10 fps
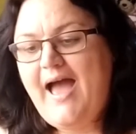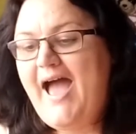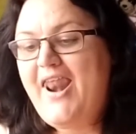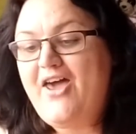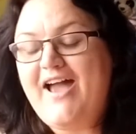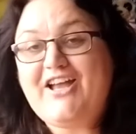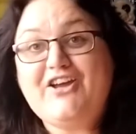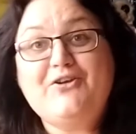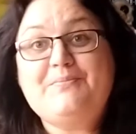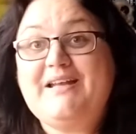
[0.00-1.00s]
And I
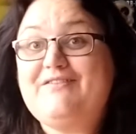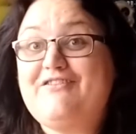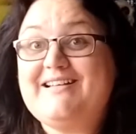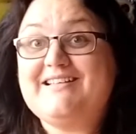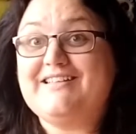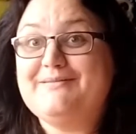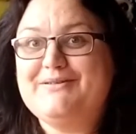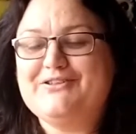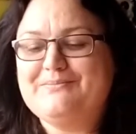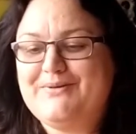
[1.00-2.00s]
could not believe I read this in the
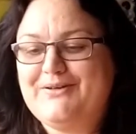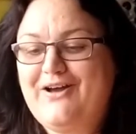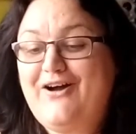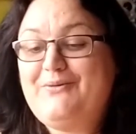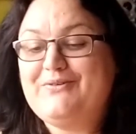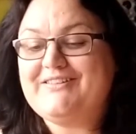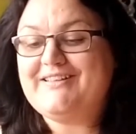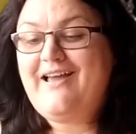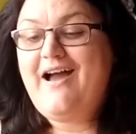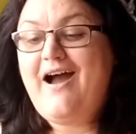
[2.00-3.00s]
Mills and Boon. I was,
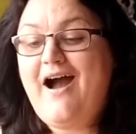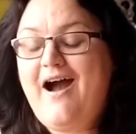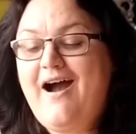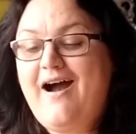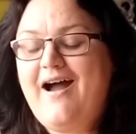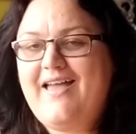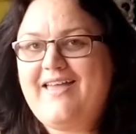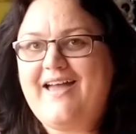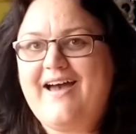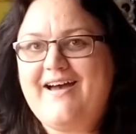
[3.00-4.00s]

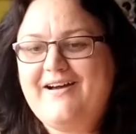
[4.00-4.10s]
yeah.